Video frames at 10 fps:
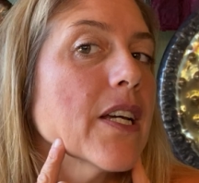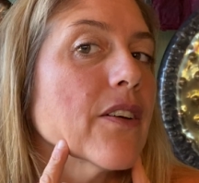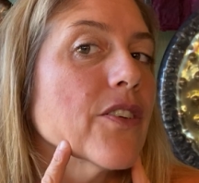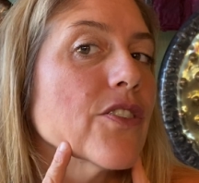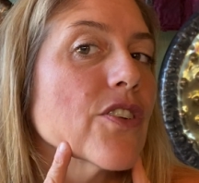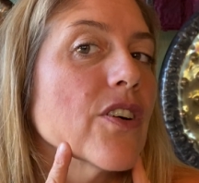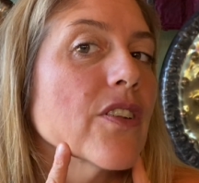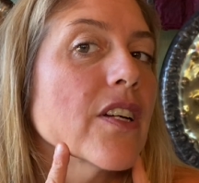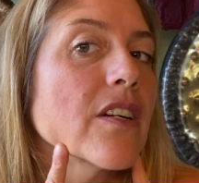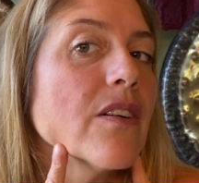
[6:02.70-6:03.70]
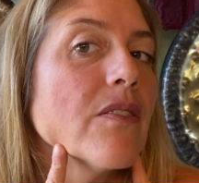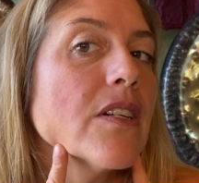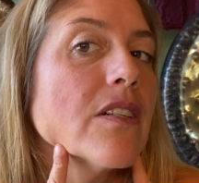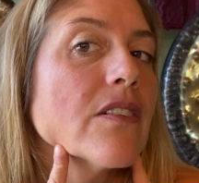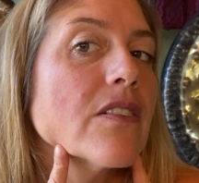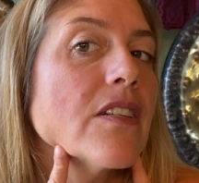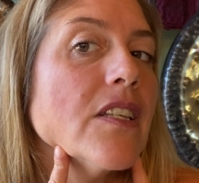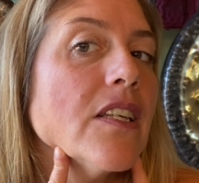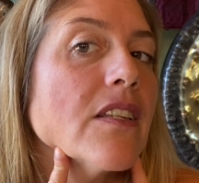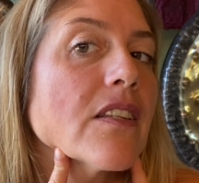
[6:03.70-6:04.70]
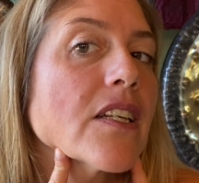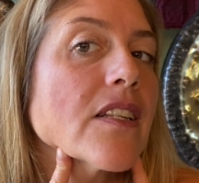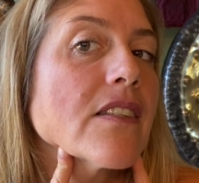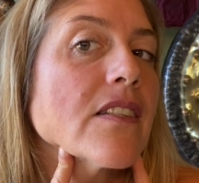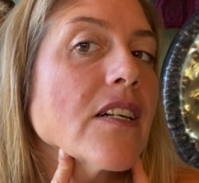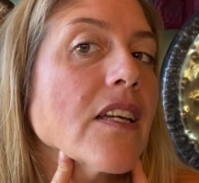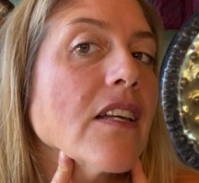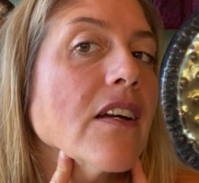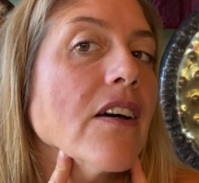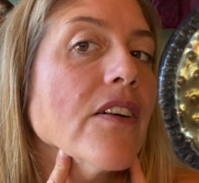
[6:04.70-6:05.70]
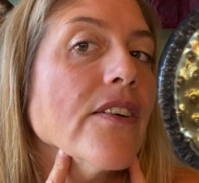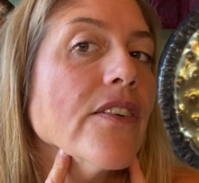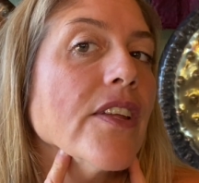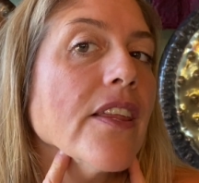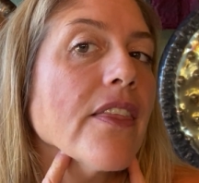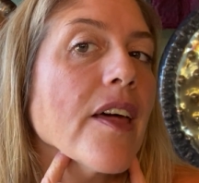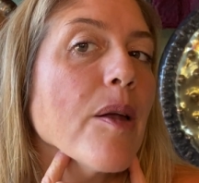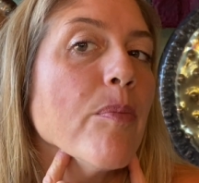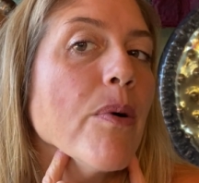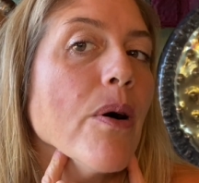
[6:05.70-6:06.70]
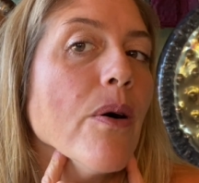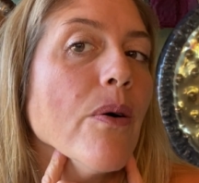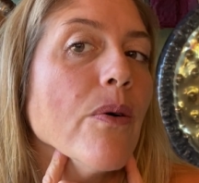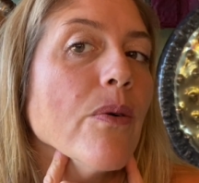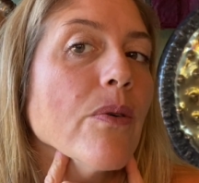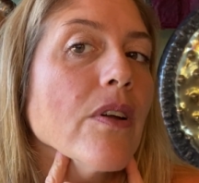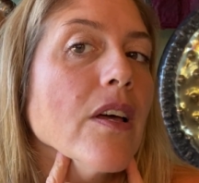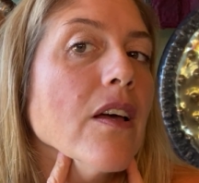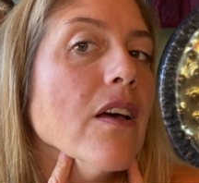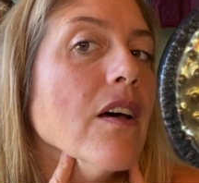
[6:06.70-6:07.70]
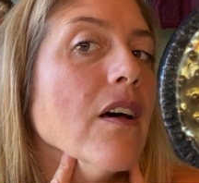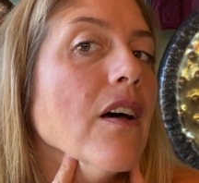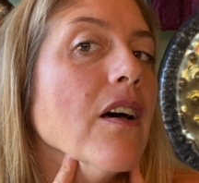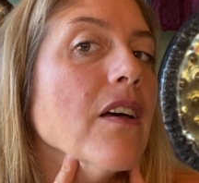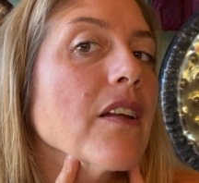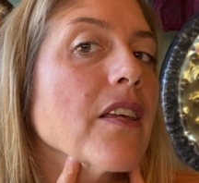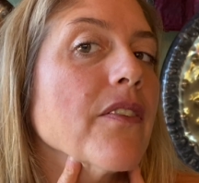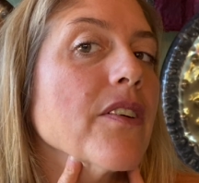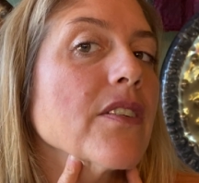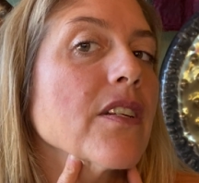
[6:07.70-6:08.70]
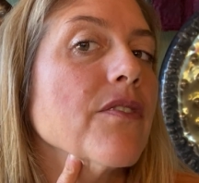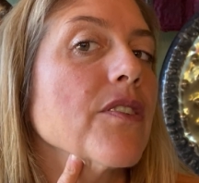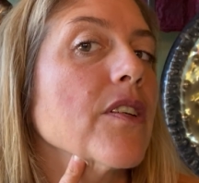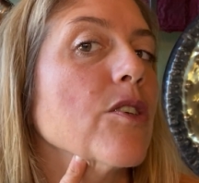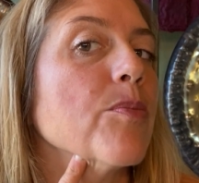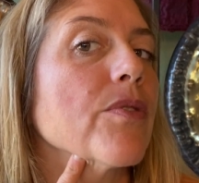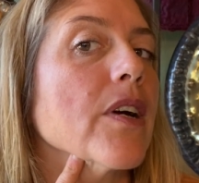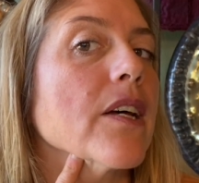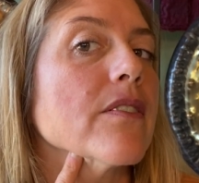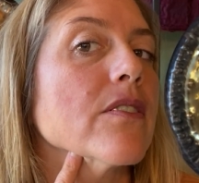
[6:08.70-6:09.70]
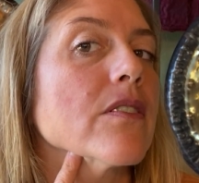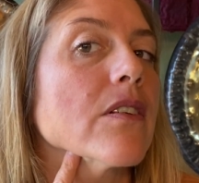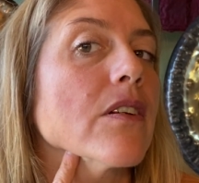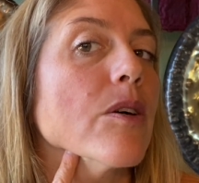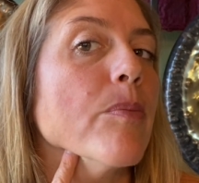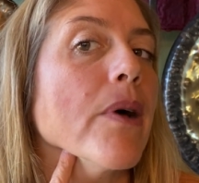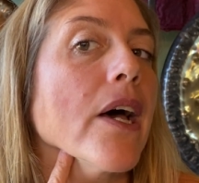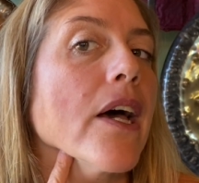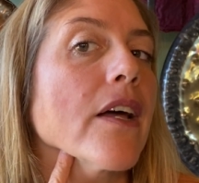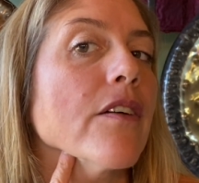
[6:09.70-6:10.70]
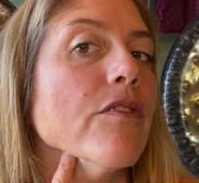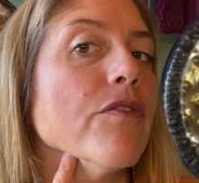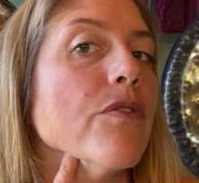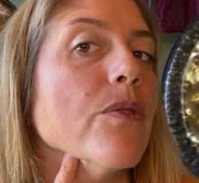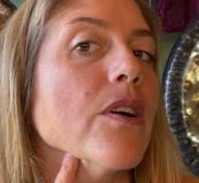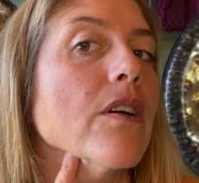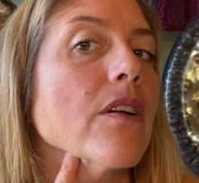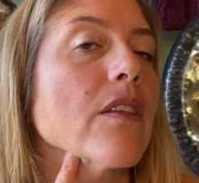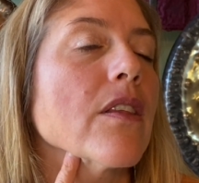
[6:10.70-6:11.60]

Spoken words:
down your jaw, let it go underneath, like it's tucking underneath that bone. And give yourself a little press. You're just gonna go back and forth